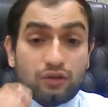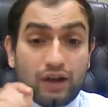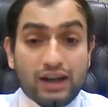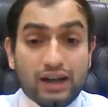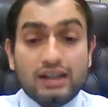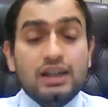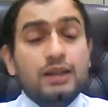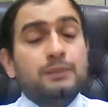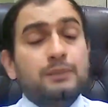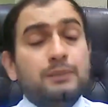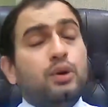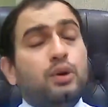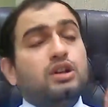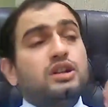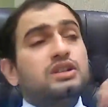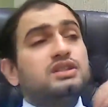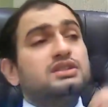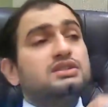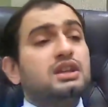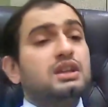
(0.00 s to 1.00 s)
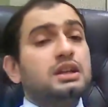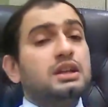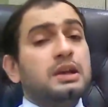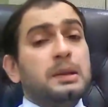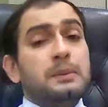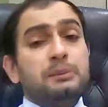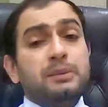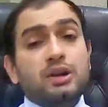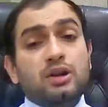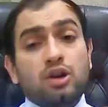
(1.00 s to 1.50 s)
vital importance,
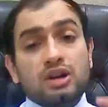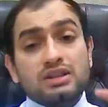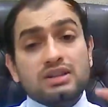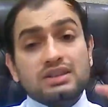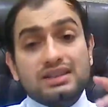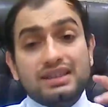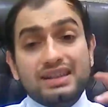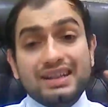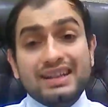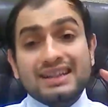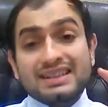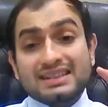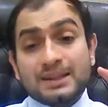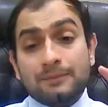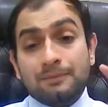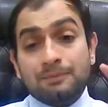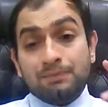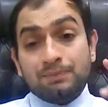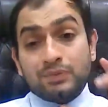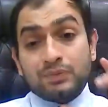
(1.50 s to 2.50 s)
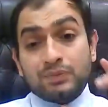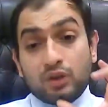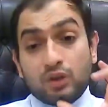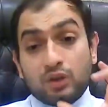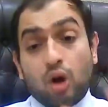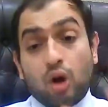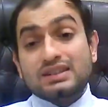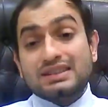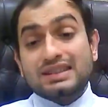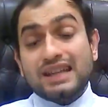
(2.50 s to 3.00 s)
because these
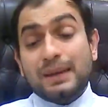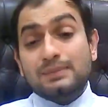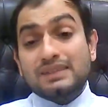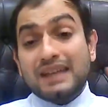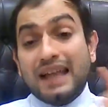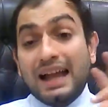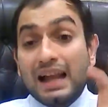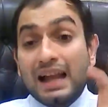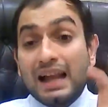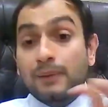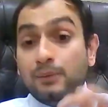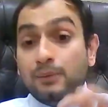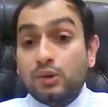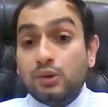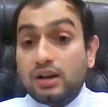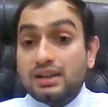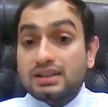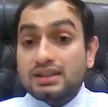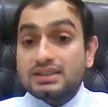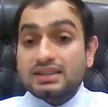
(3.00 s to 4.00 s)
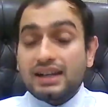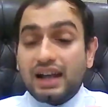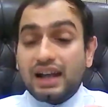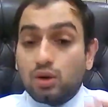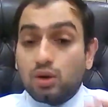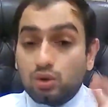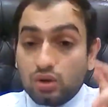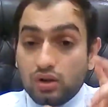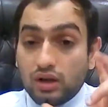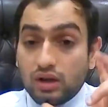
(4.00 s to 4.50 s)
concepts help you understand
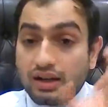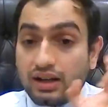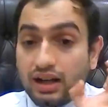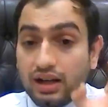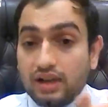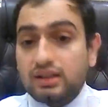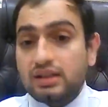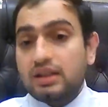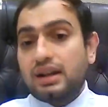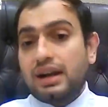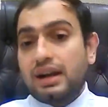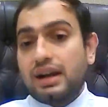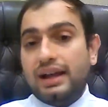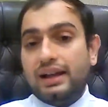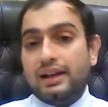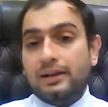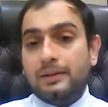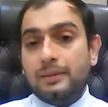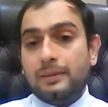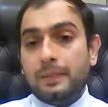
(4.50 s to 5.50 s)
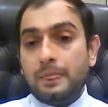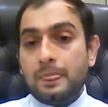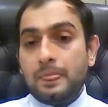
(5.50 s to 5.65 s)
how to conduct a trial.